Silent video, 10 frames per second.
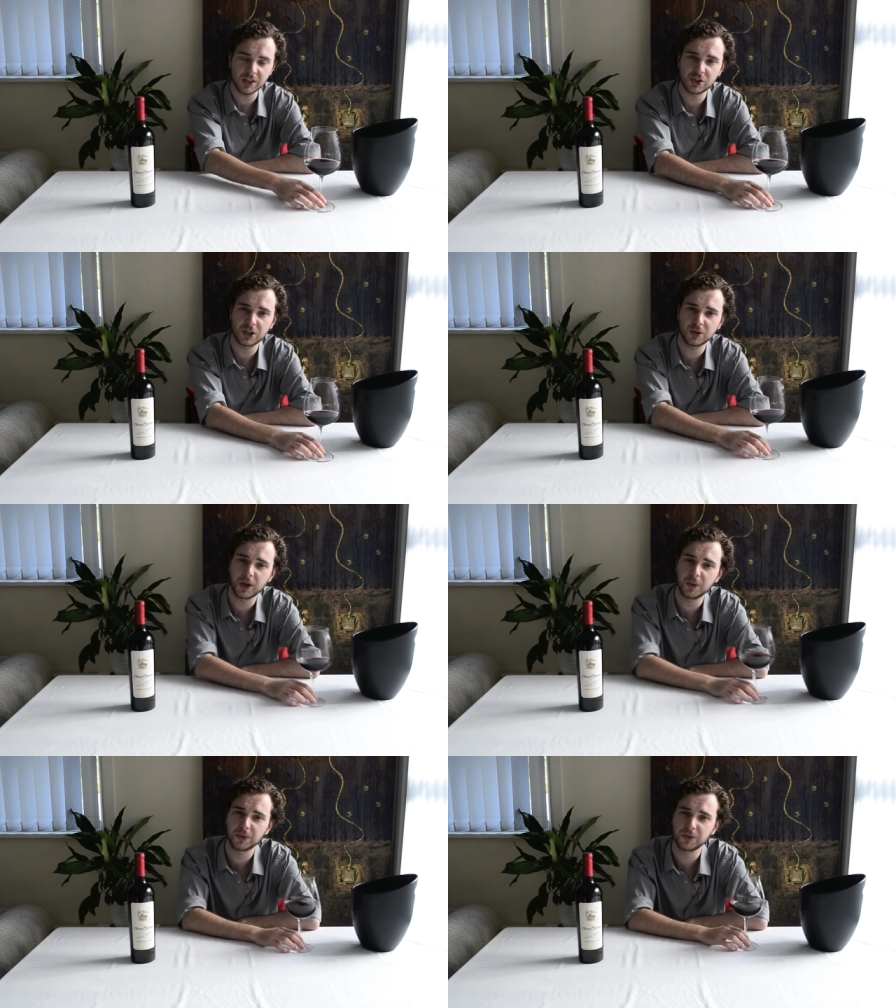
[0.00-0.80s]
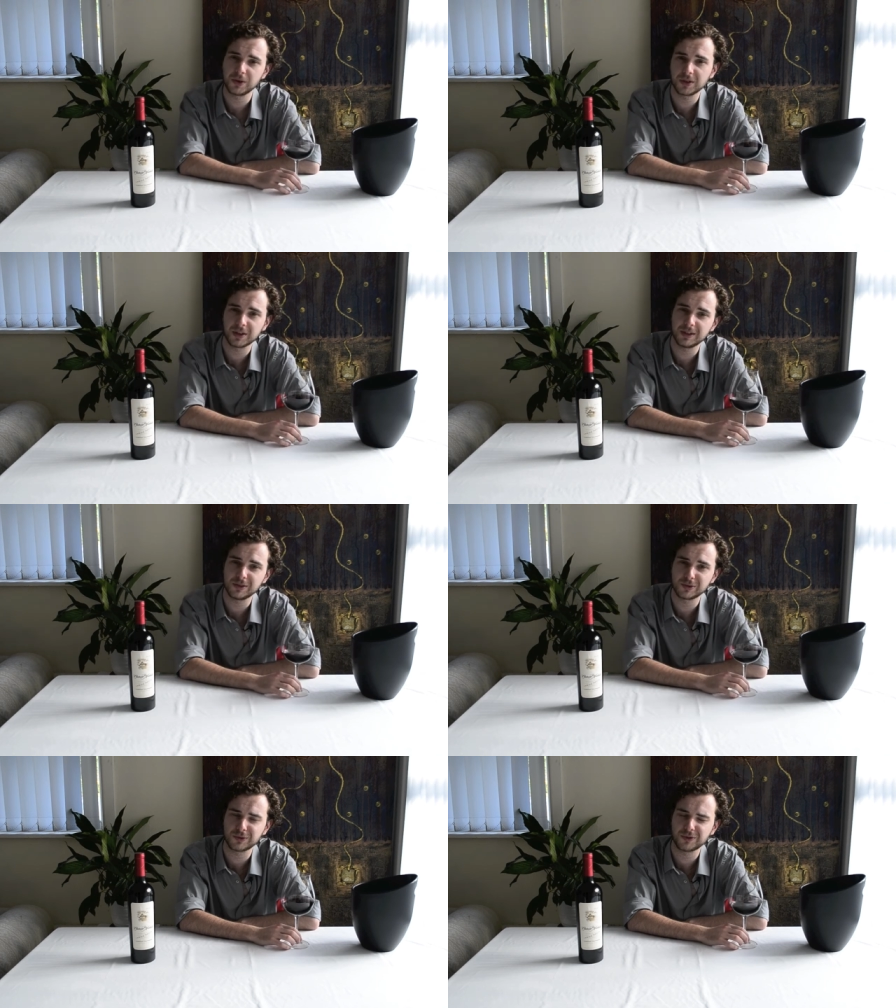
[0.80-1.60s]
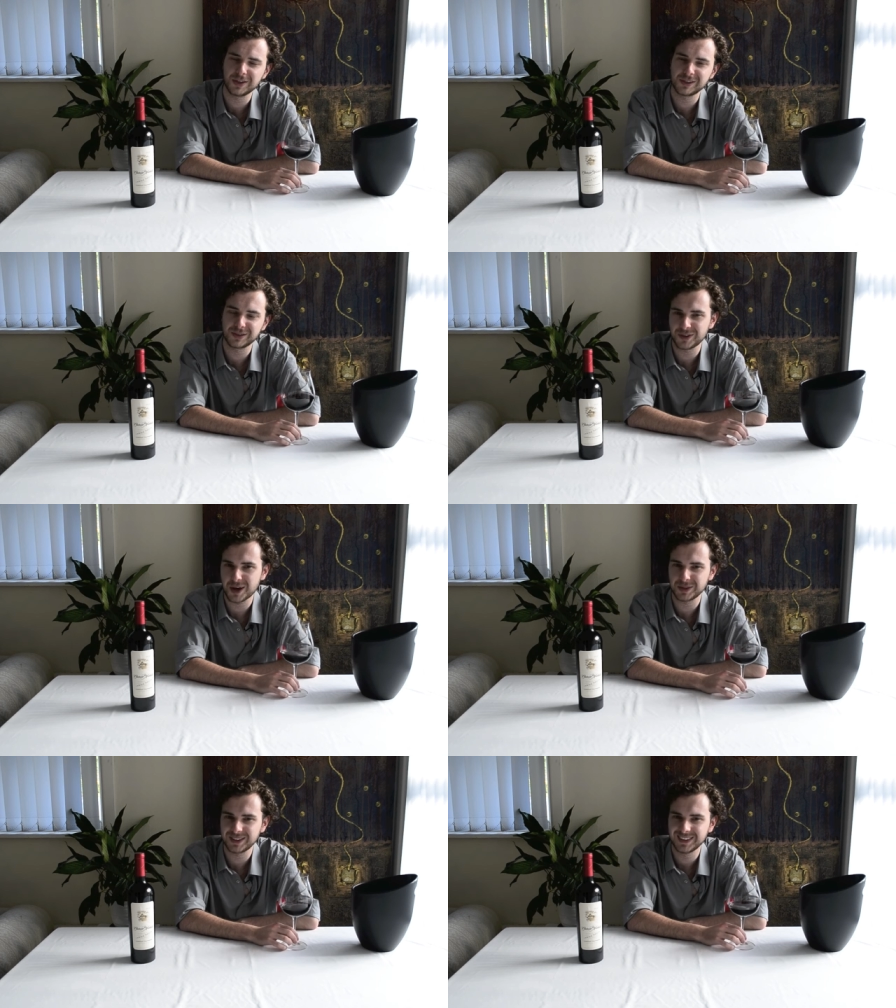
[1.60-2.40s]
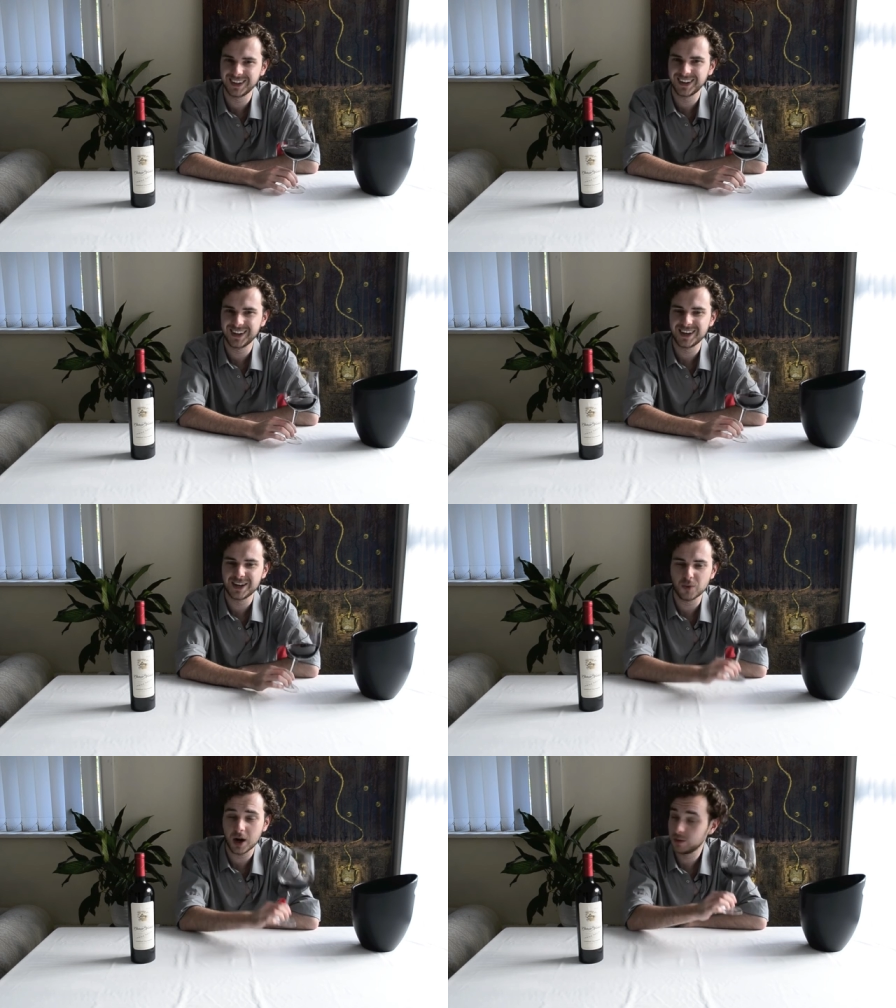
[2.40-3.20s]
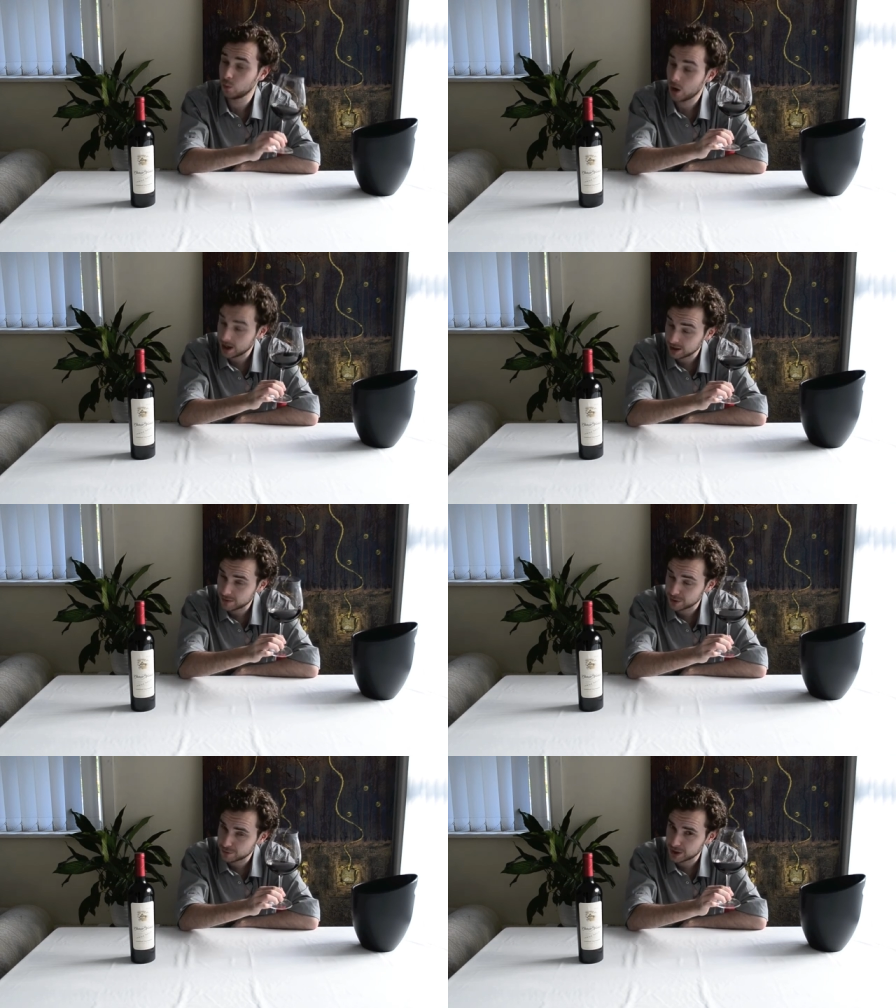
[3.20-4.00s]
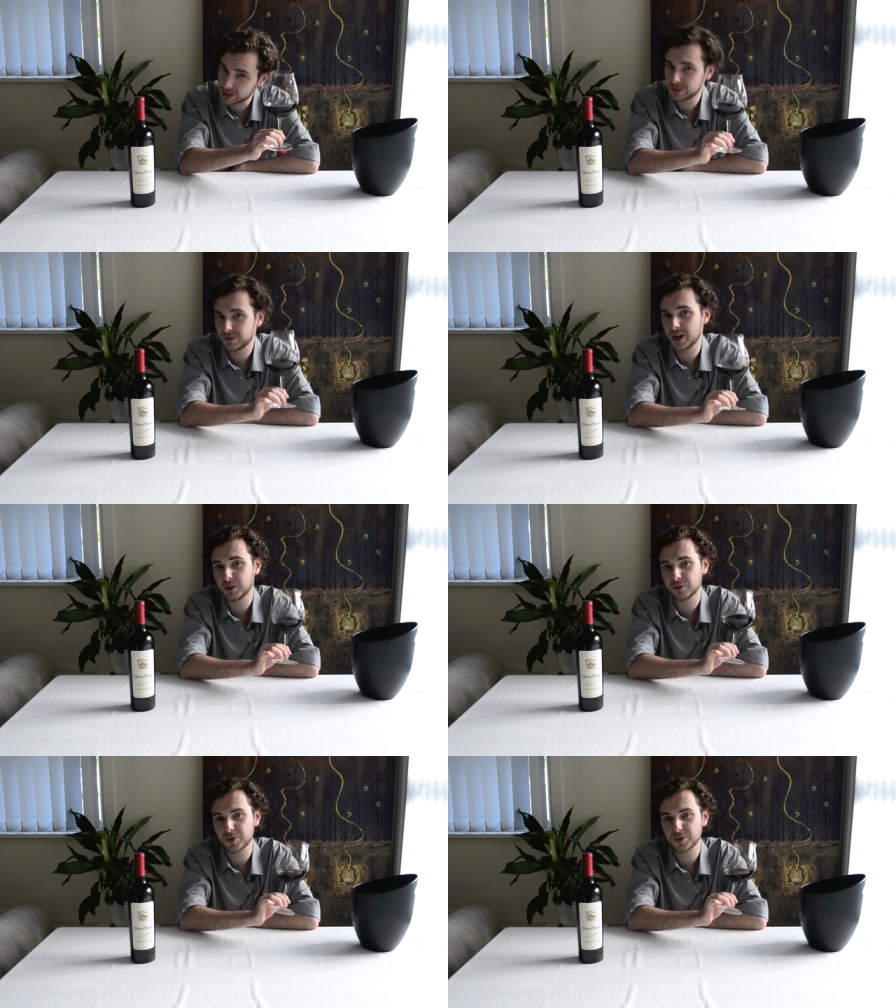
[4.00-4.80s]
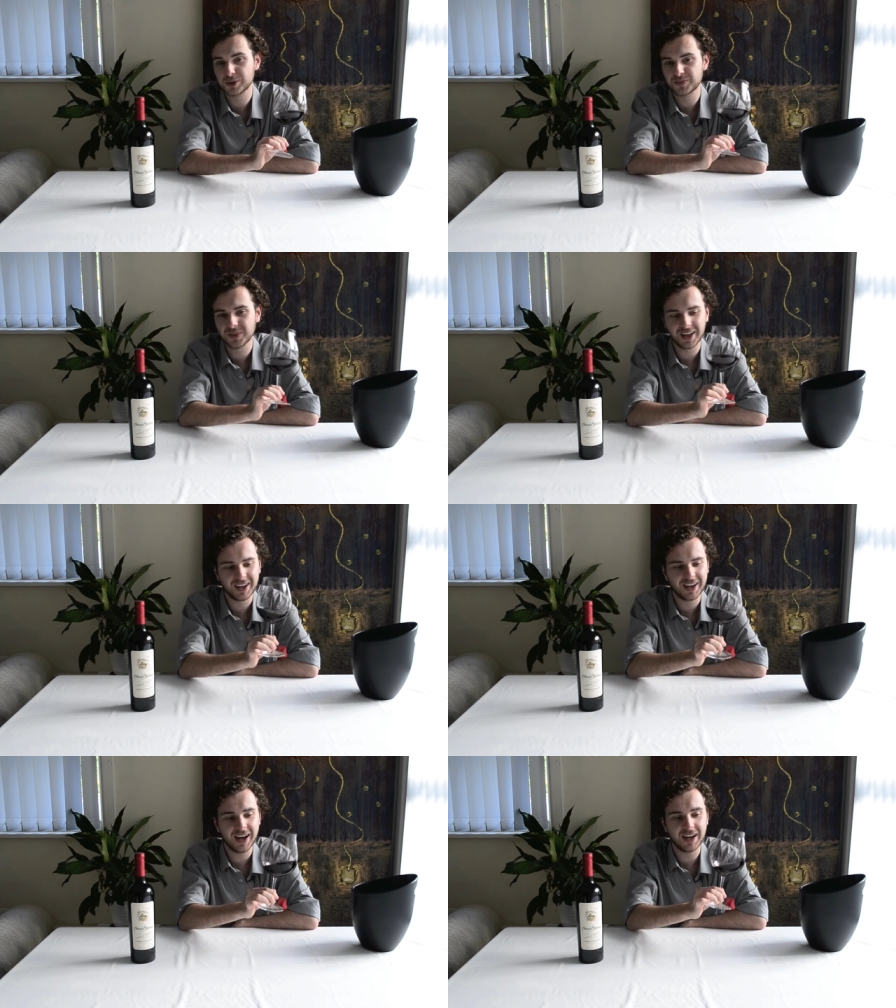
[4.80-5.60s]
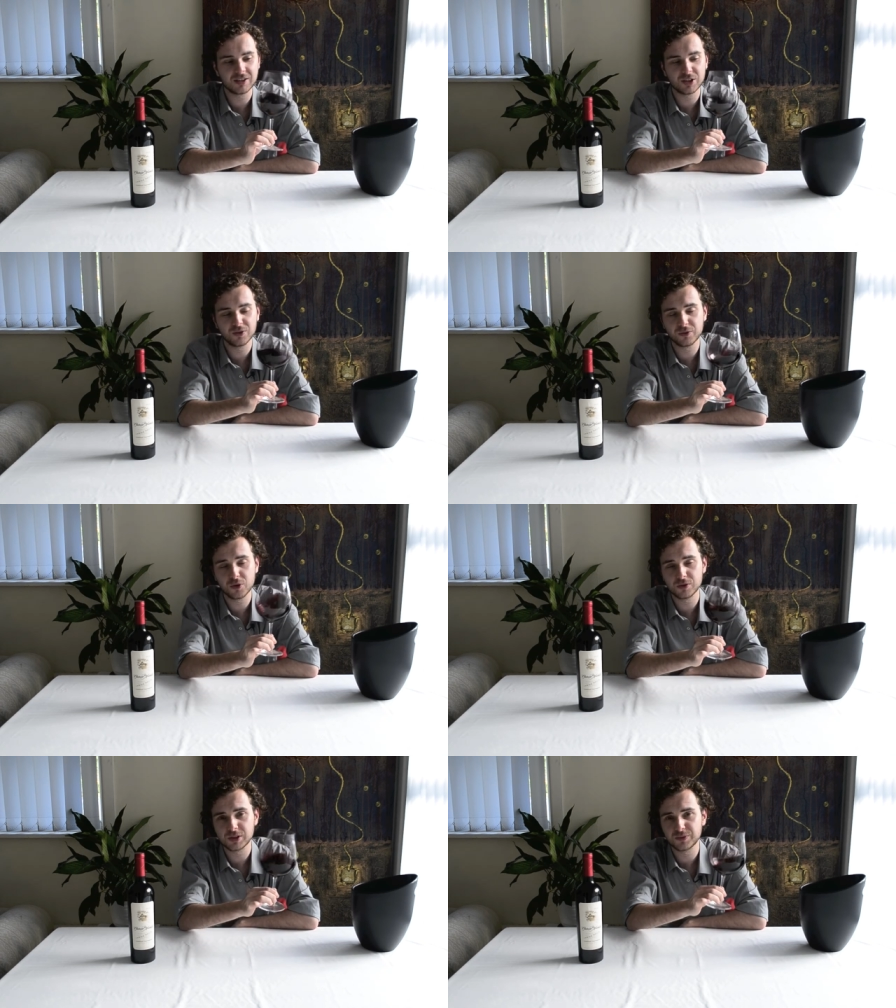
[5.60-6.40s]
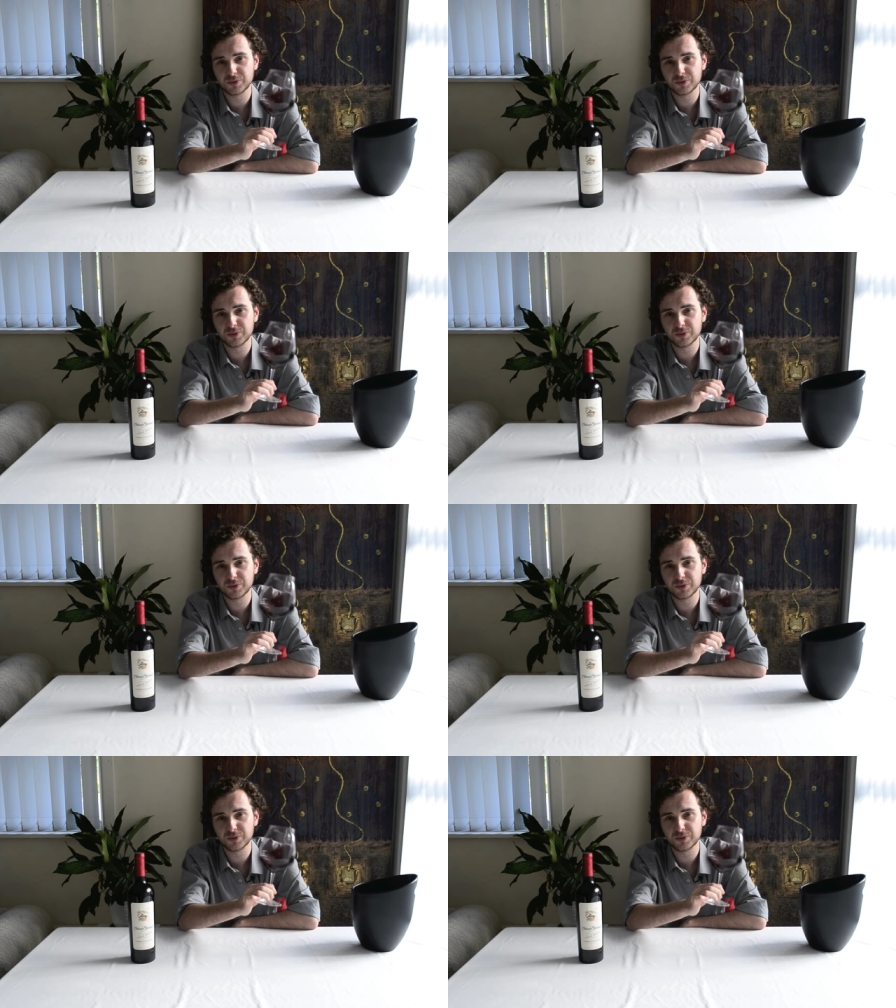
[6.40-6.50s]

Share away with all your other sort of friends and family. Wine loving friends and family, of course. And so, of course,